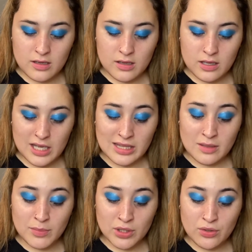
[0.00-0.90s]
And the
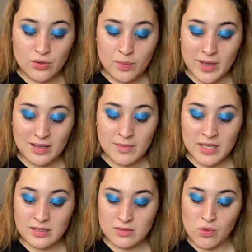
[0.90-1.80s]
blue
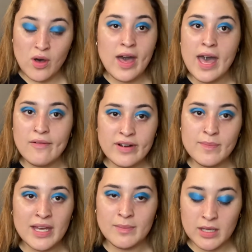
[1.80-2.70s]
pigments, well, every
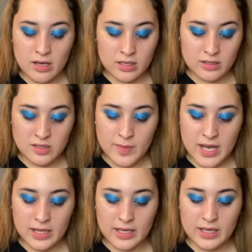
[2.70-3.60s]
pigment on this
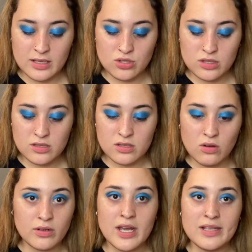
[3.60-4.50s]
palette is just so
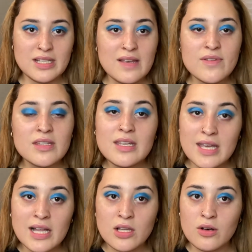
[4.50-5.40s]
nice. Even the
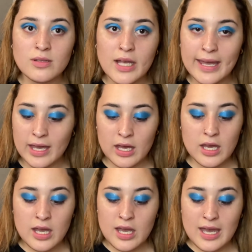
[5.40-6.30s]
yellow, like,
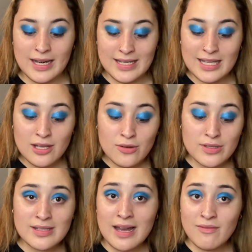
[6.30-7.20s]
and yellow is
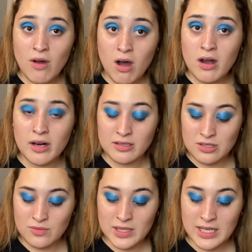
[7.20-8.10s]
kind of hard to
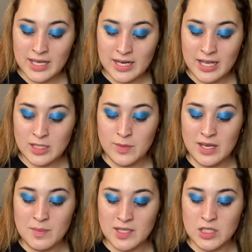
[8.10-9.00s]
really get a nice
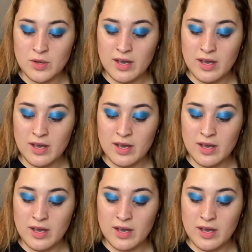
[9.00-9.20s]
pigment too, I've